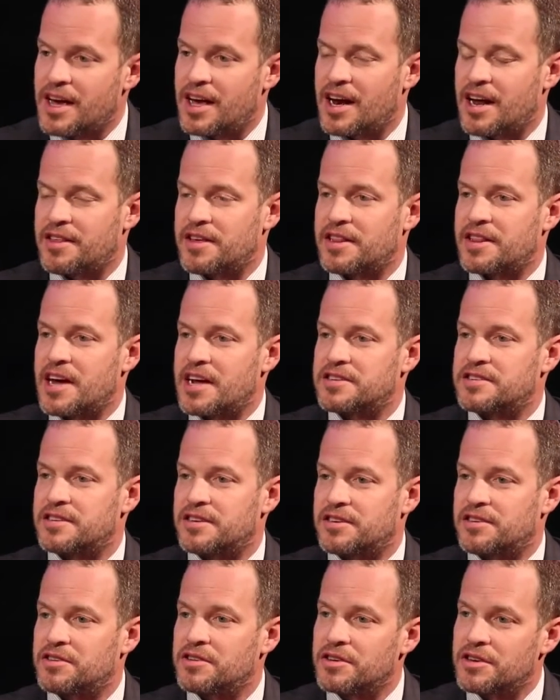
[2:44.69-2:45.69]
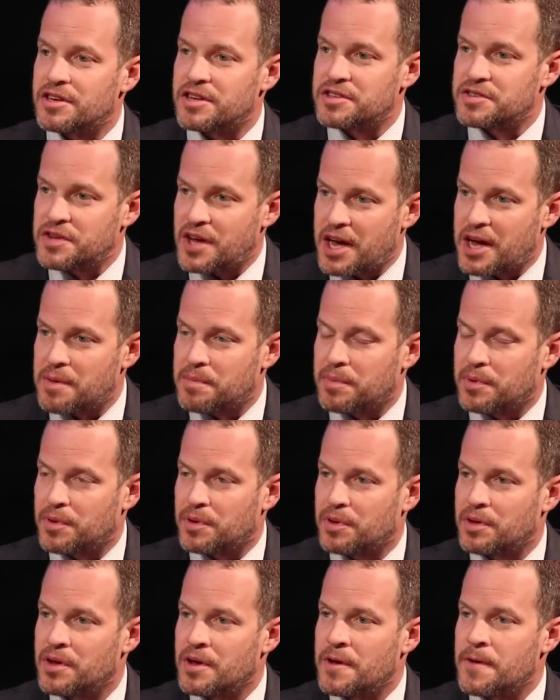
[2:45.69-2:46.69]
And I think that's a good
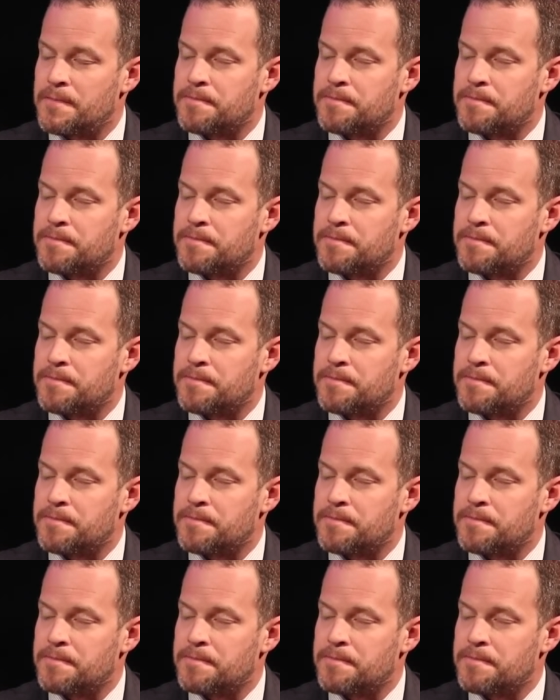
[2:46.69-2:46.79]
example